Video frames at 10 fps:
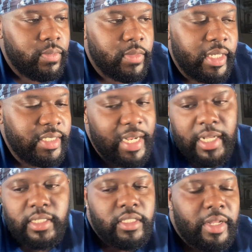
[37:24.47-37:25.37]
Like I said, I
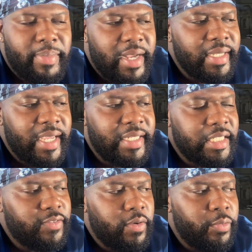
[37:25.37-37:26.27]
listen to the podcast
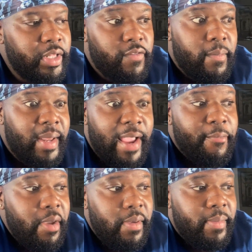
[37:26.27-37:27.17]
that's for Black
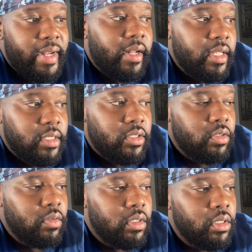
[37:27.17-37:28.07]
women, but I listen
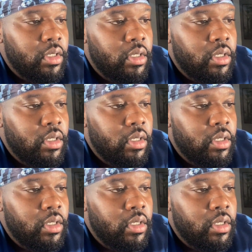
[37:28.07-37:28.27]
to it